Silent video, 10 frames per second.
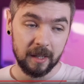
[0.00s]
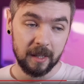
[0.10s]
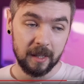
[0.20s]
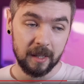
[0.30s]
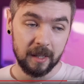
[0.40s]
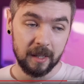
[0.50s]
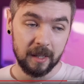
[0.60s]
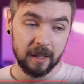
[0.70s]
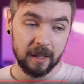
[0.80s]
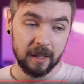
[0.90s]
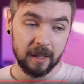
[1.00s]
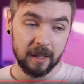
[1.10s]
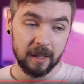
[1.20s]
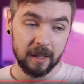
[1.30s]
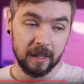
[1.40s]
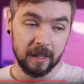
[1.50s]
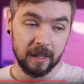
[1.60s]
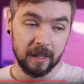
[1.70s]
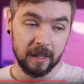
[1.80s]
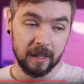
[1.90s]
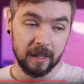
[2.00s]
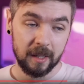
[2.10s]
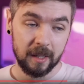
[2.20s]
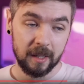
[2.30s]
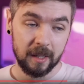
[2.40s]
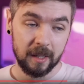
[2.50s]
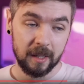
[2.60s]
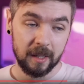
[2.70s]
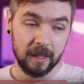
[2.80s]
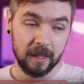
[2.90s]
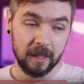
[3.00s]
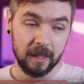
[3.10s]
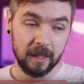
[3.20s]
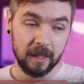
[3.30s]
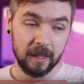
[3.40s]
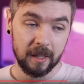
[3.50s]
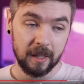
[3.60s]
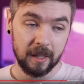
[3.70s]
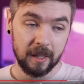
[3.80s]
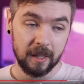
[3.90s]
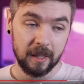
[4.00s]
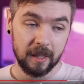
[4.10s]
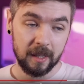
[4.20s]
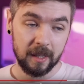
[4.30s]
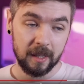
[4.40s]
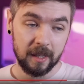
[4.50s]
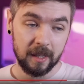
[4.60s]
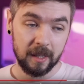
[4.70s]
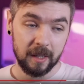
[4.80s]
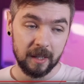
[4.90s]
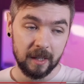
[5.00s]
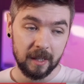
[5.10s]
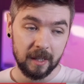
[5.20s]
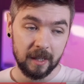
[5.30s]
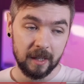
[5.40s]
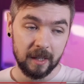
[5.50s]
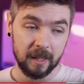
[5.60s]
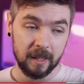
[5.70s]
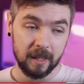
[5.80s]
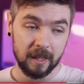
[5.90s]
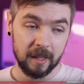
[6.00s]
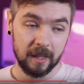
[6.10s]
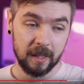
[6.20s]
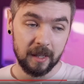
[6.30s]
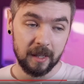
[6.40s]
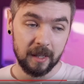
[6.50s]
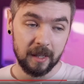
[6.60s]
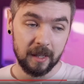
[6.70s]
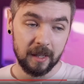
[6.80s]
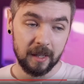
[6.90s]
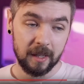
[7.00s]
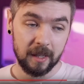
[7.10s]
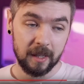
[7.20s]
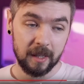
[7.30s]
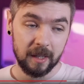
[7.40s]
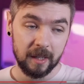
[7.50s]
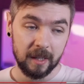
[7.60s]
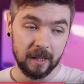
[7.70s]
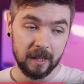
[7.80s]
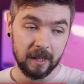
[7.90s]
The person shown says nothing.